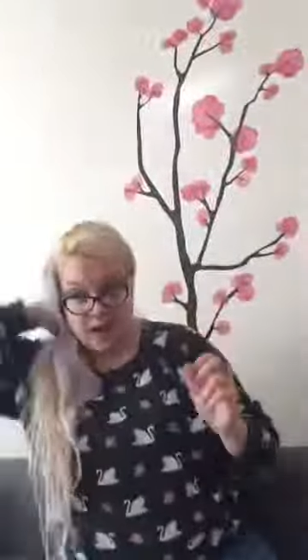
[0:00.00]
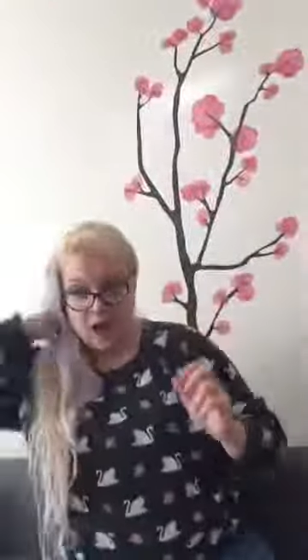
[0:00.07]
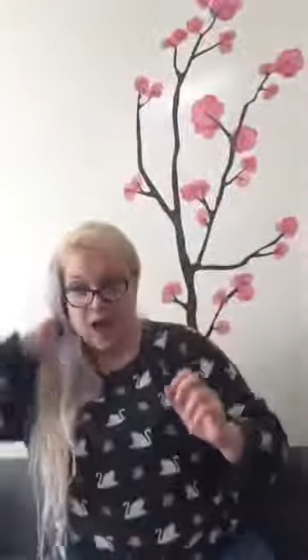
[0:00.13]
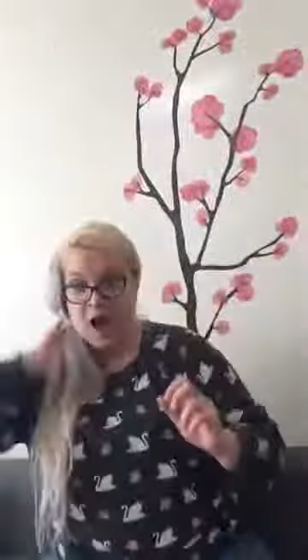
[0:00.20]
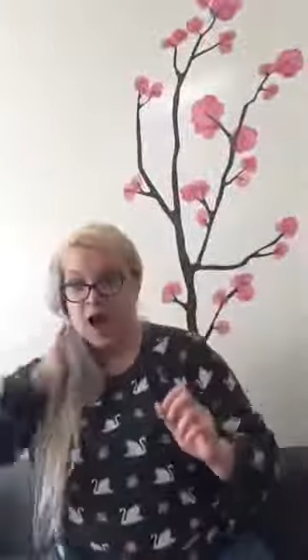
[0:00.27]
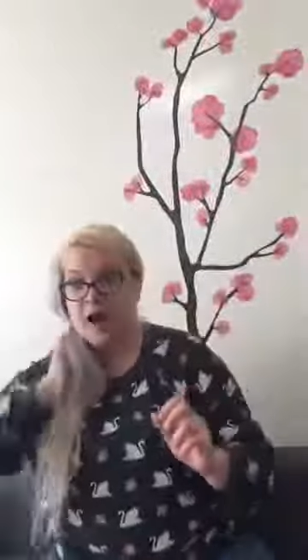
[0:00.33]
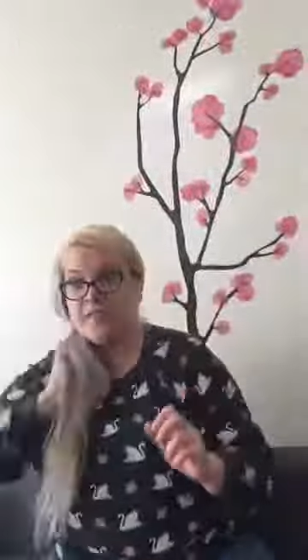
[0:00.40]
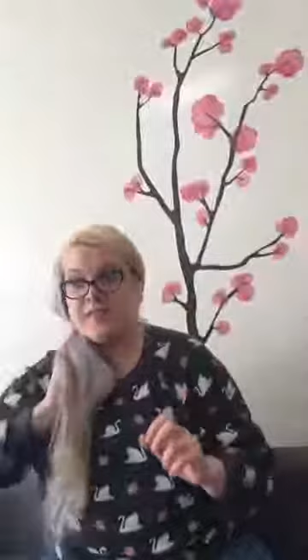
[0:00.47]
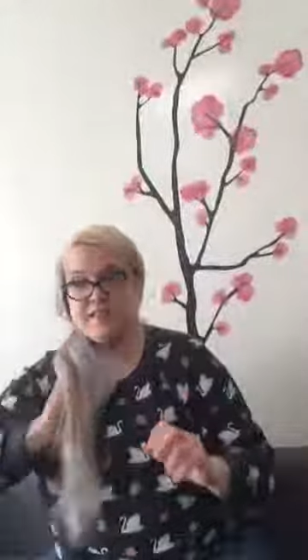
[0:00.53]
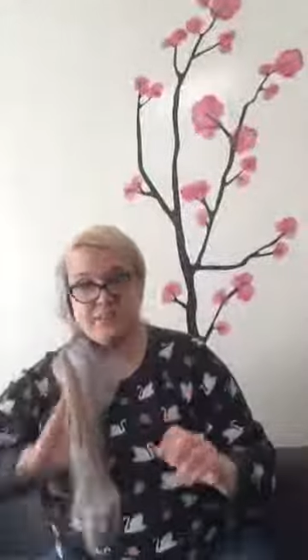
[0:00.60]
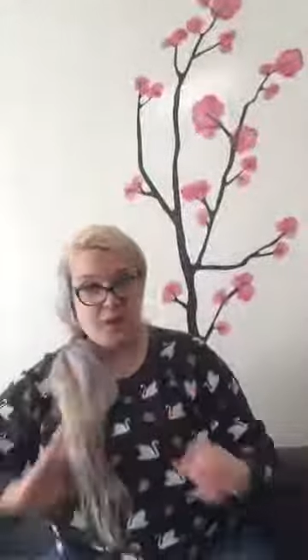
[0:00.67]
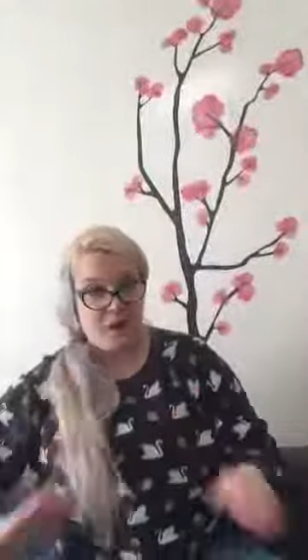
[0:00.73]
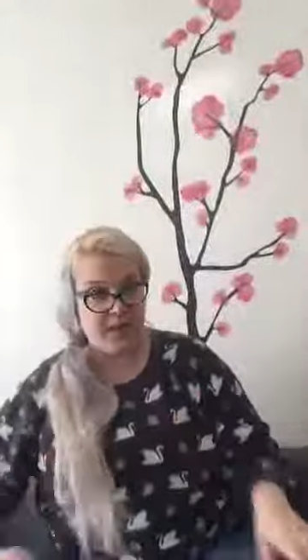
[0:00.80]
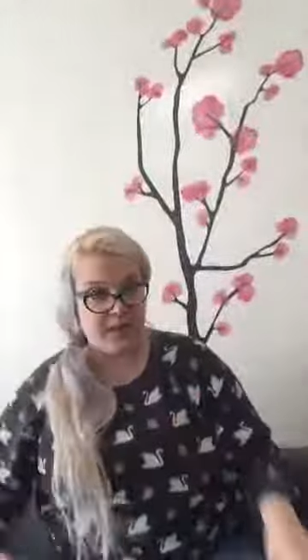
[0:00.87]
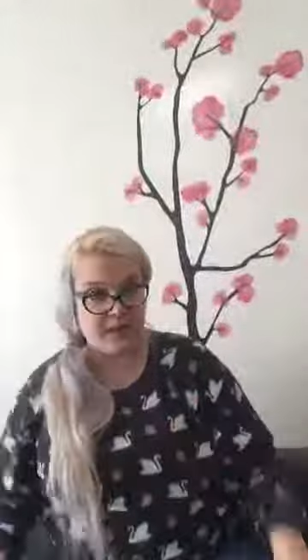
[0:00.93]
Uh, this song
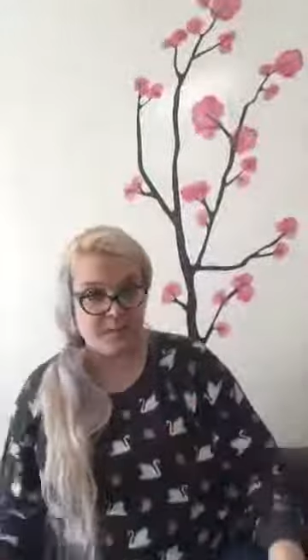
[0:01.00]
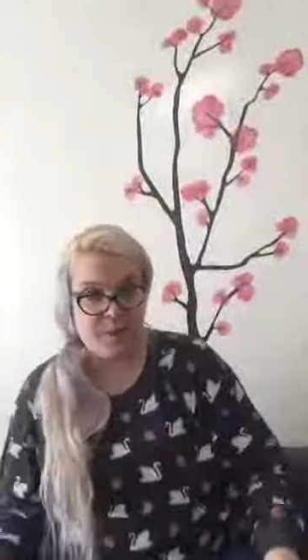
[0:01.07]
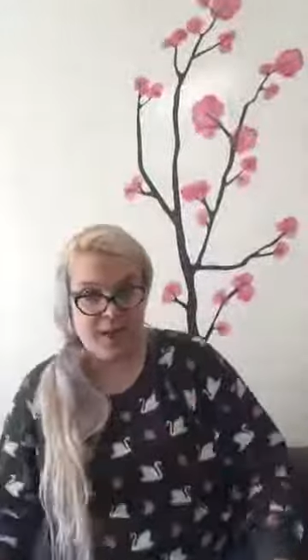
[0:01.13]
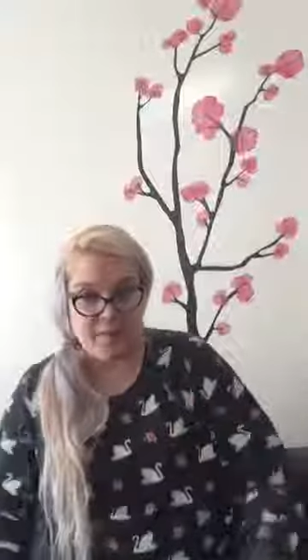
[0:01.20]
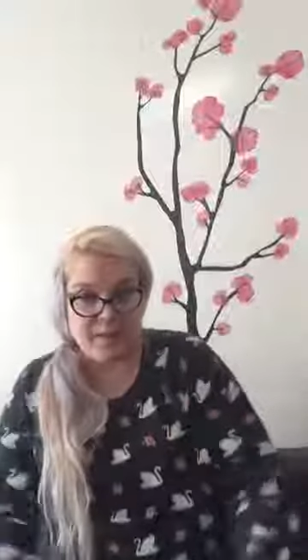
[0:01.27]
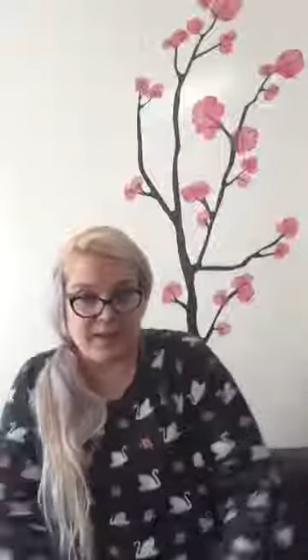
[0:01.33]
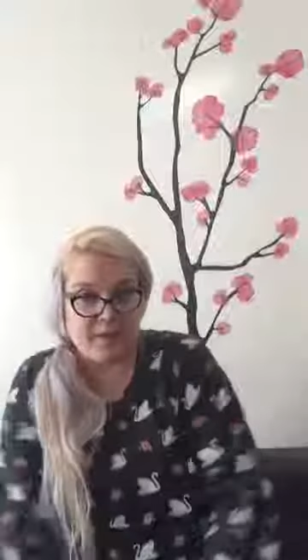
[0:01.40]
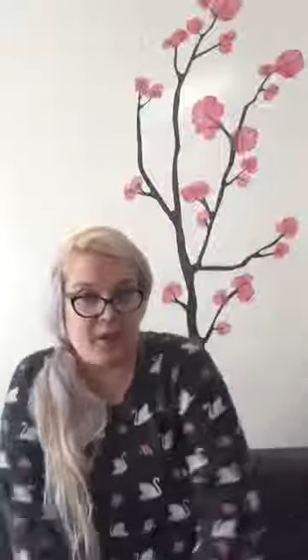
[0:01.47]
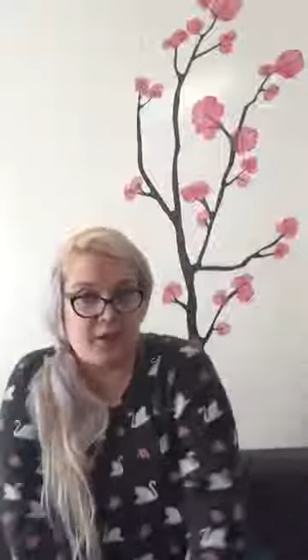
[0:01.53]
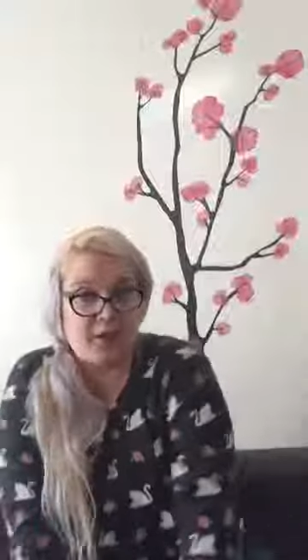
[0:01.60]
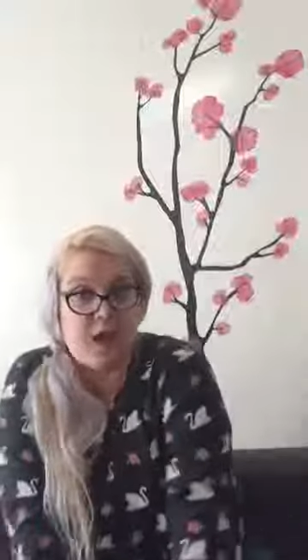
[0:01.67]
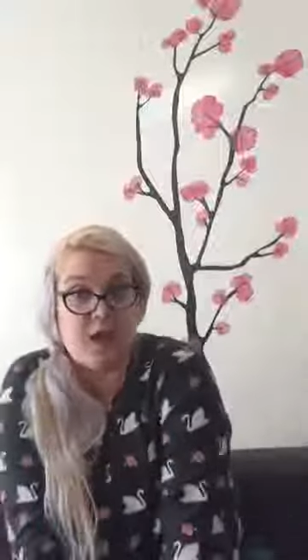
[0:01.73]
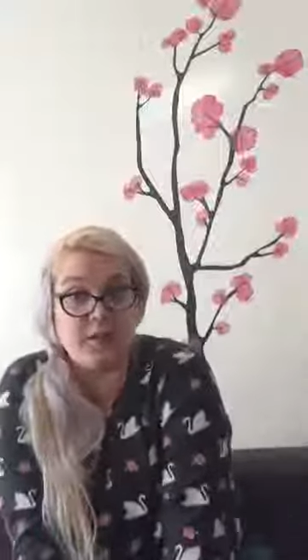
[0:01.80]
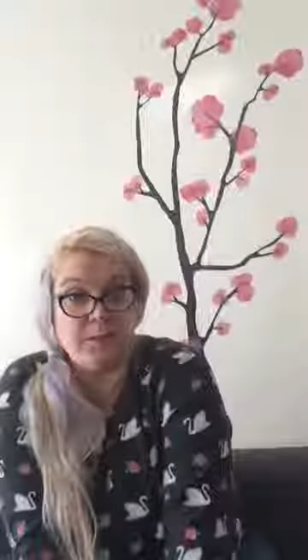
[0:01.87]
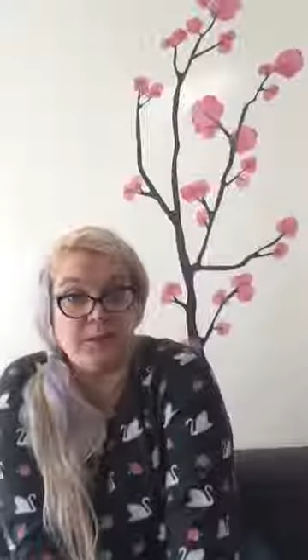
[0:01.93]
is by a band called
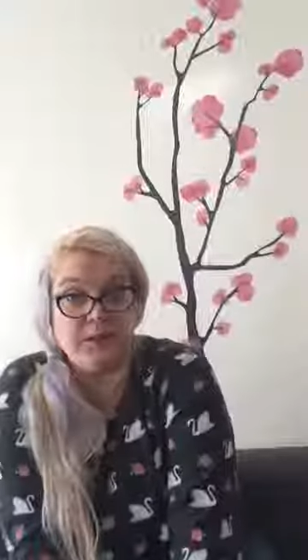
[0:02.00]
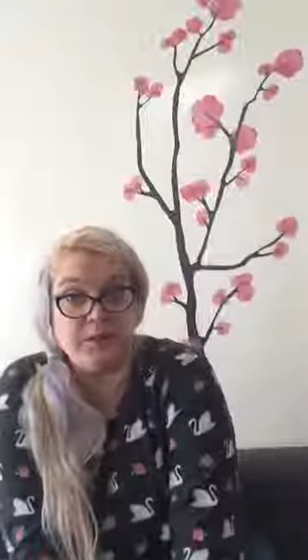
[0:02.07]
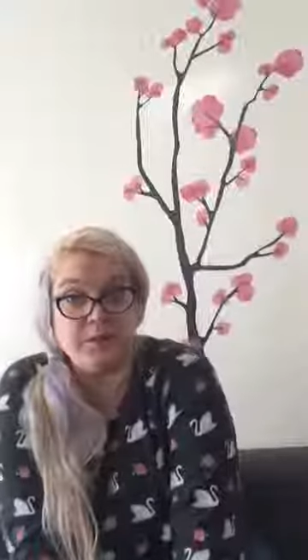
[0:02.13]
Hullabaloo.